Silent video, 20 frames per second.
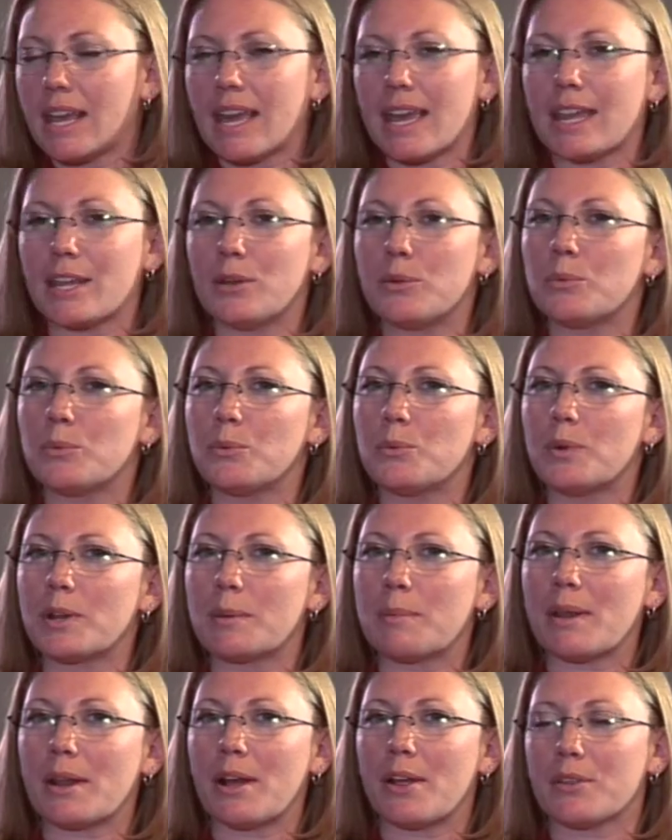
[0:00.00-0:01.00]
And what
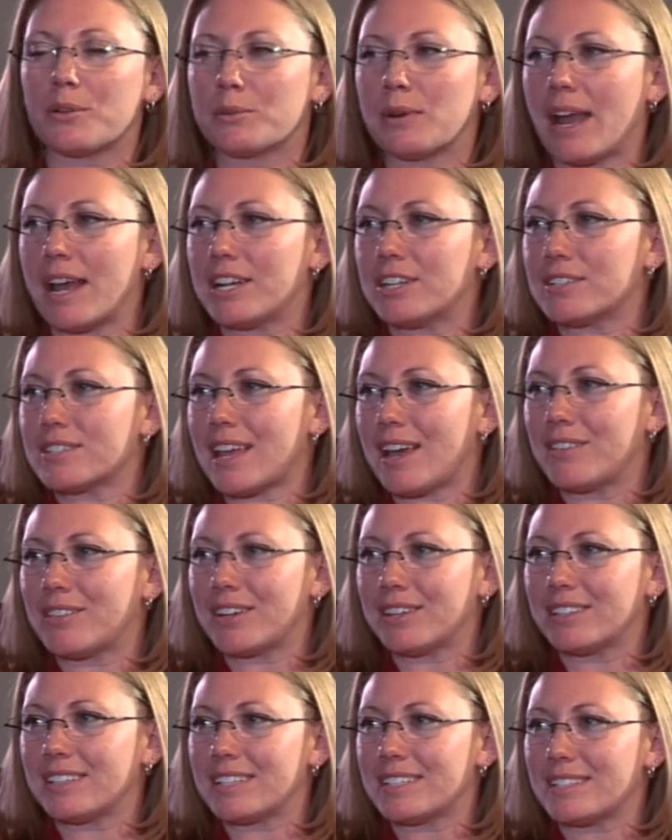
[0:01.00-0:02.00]
about all the riders out
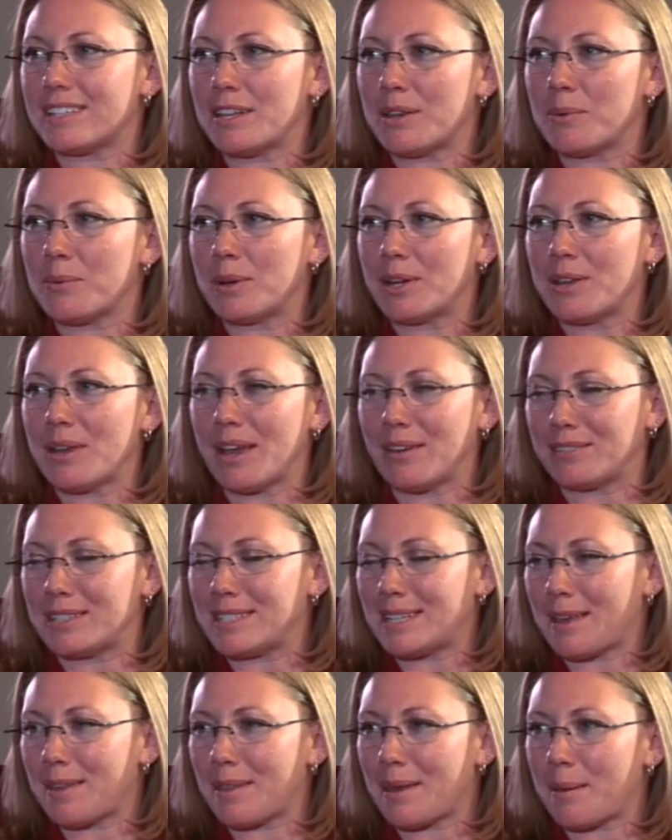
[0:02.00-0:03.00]
there listening? What do you have to
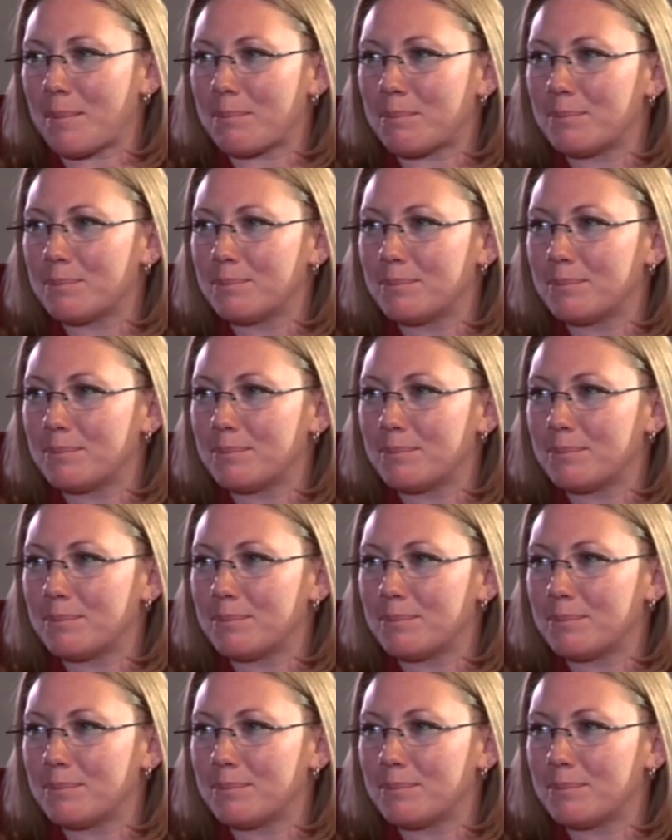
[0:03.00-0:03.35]
tell them?